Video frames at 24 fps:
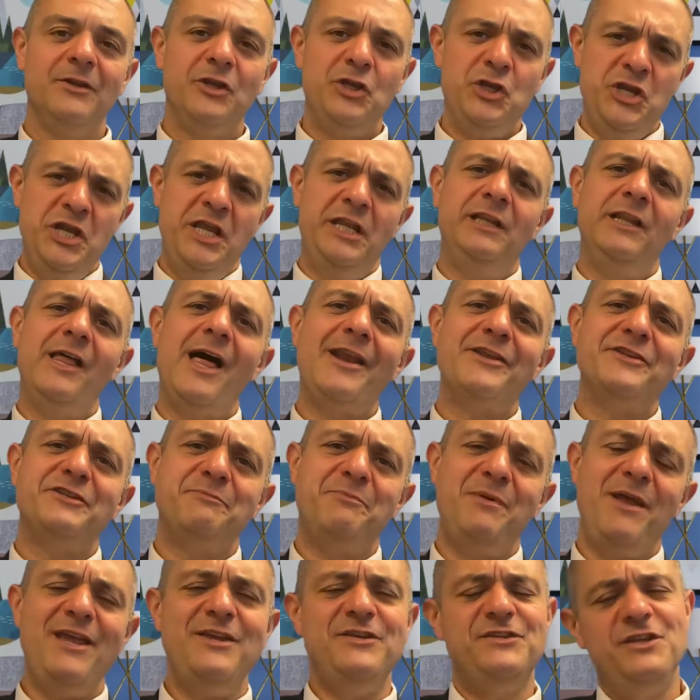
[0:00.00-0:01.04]
You need a lot of
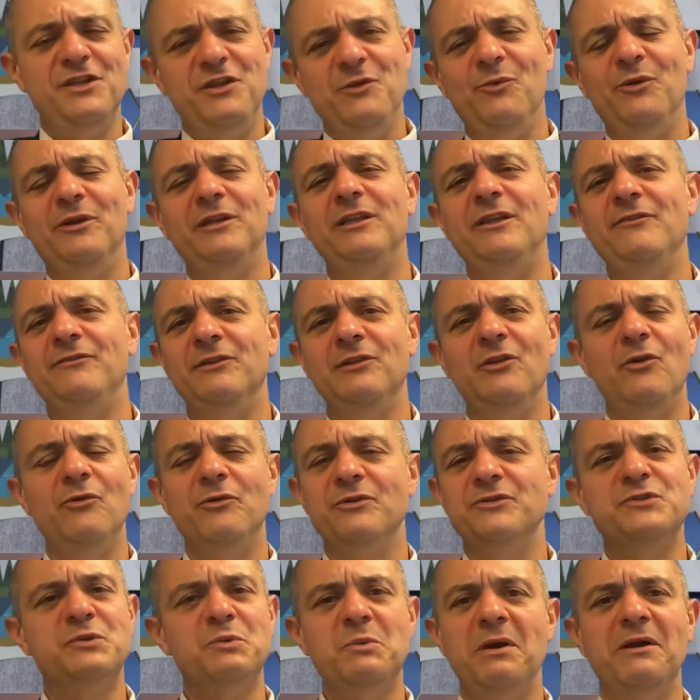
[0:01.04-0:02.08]
space and you want to live in
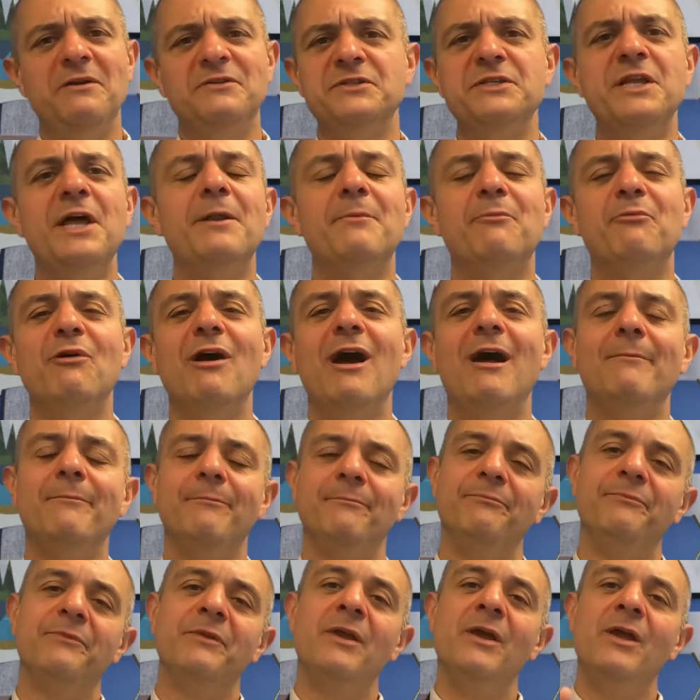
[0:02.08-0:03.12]
Logan Square, it's not a problem.
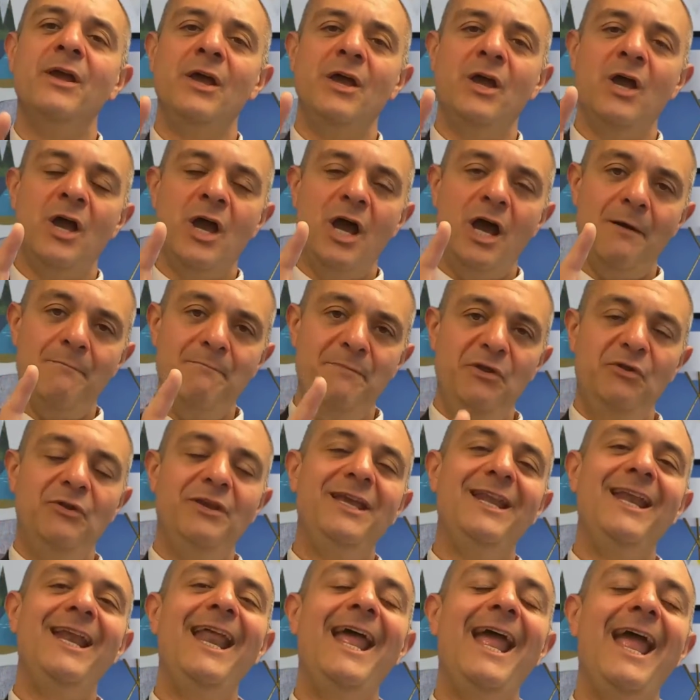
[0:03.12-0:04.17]
$1.5
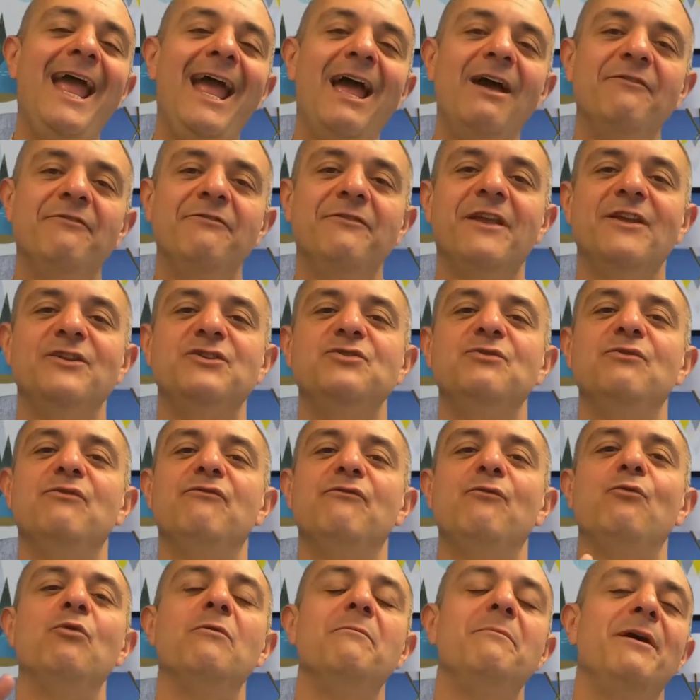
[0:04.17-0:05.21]
million gets you a
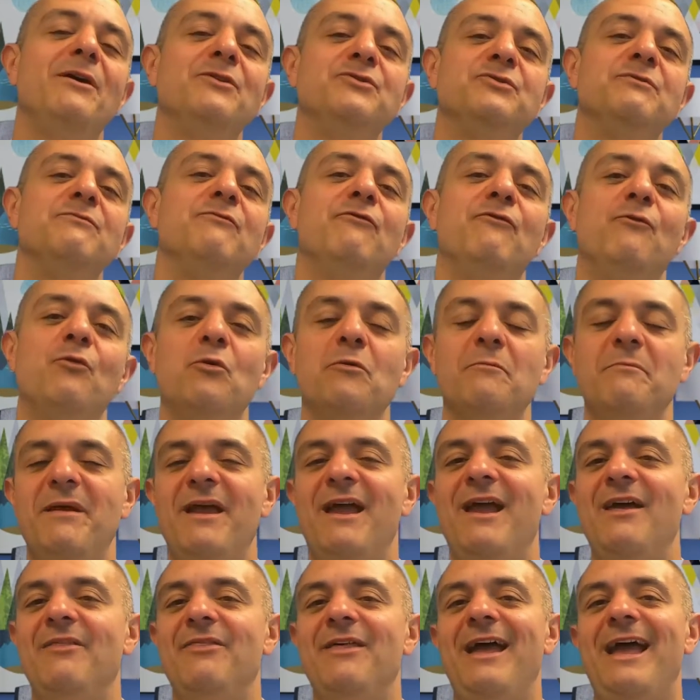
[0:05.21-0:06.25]
4-bedroom,
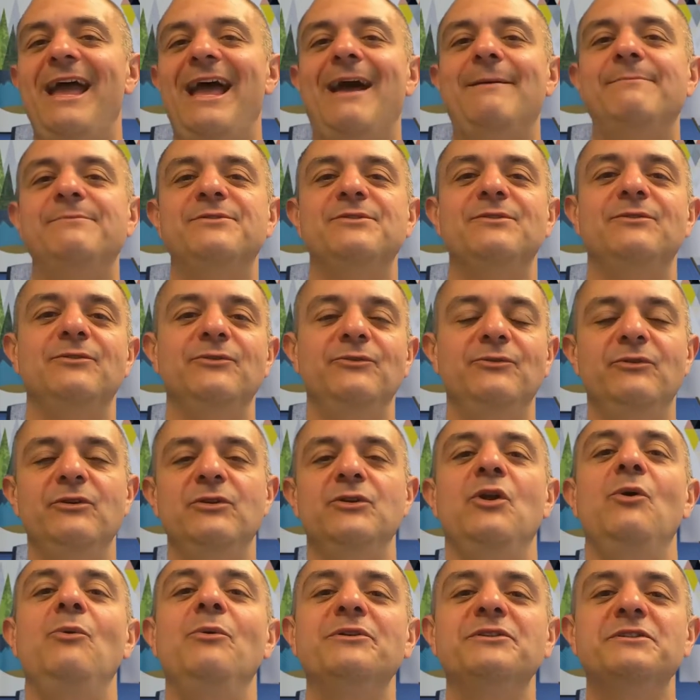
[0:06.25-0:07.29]
4-bath, absolute,
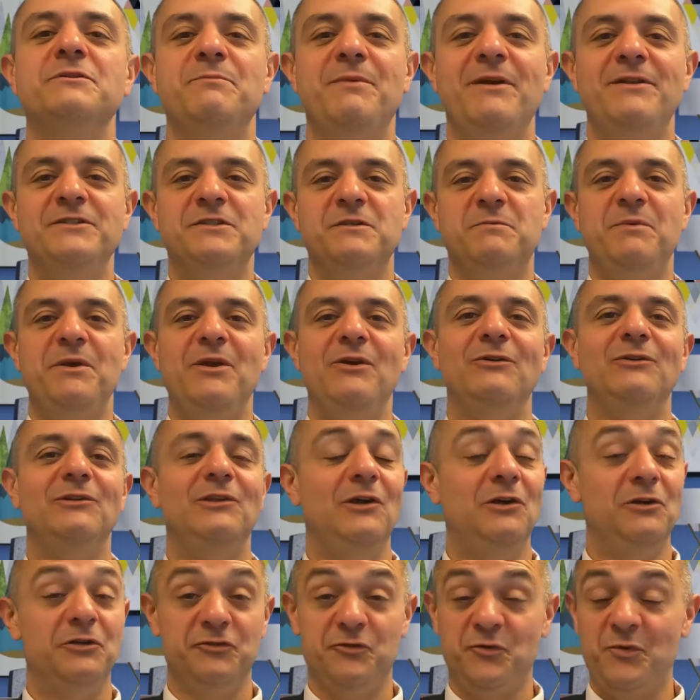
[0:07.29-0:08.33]
no expense spared
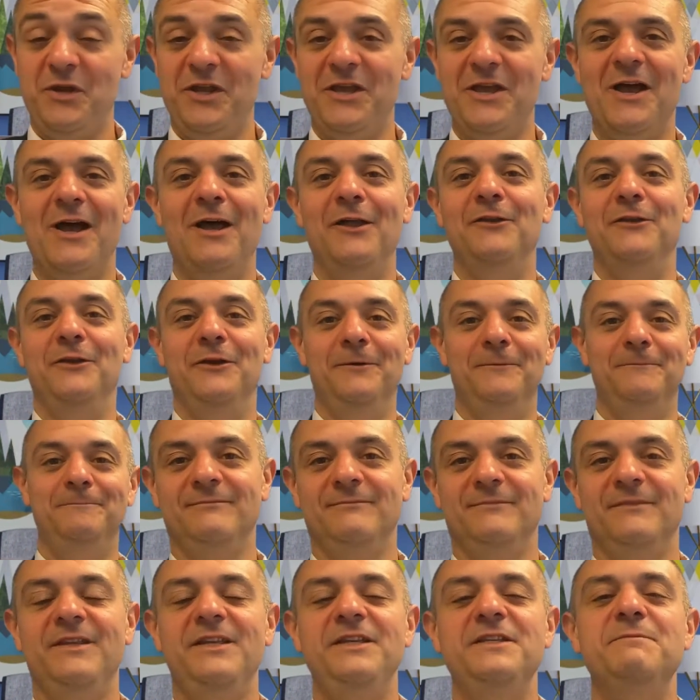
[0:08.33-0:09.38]
luxury condo.
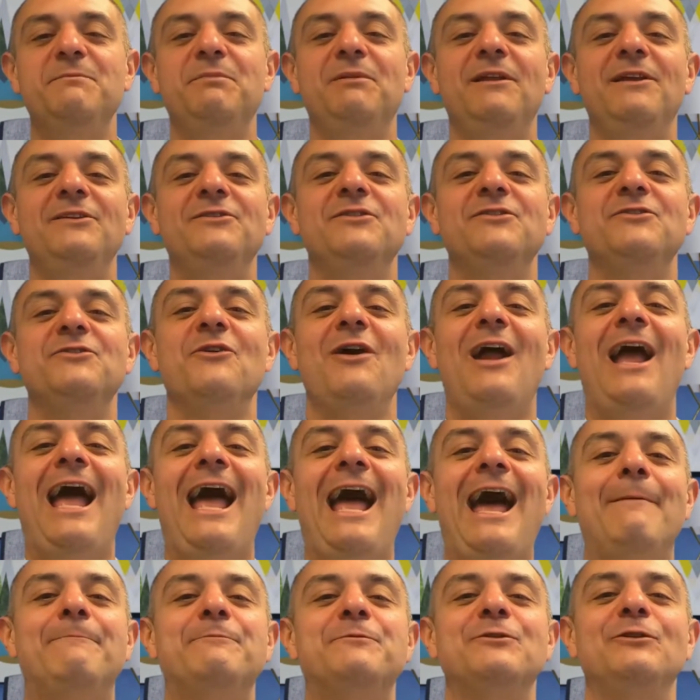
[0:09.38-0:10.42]
These places are
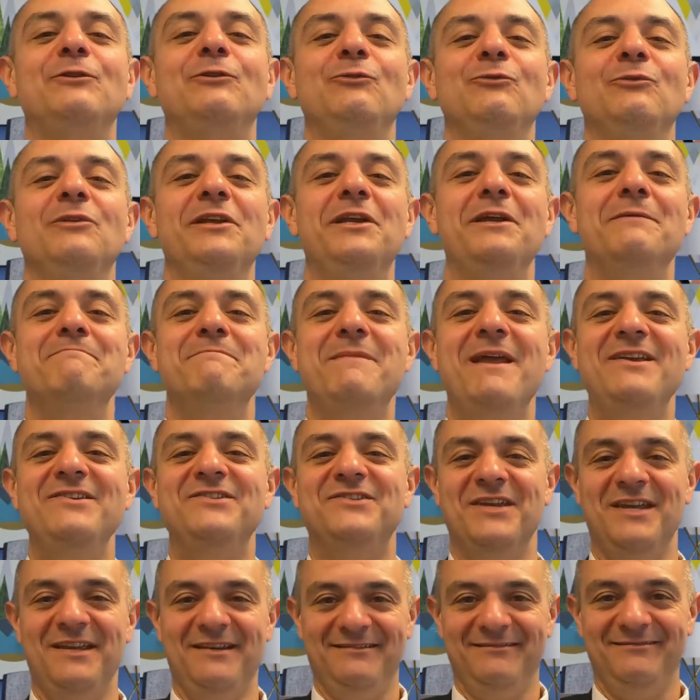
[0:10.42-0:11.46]
absolutely
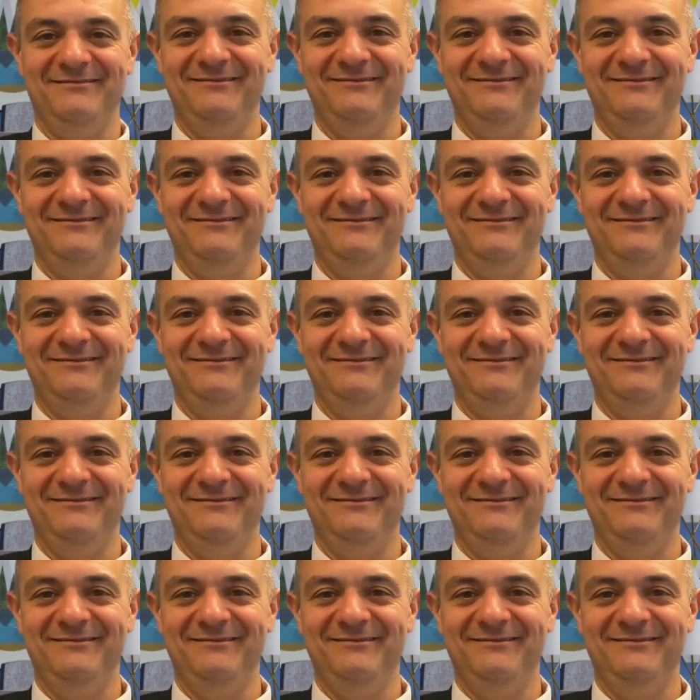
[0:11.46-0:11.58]
amazing.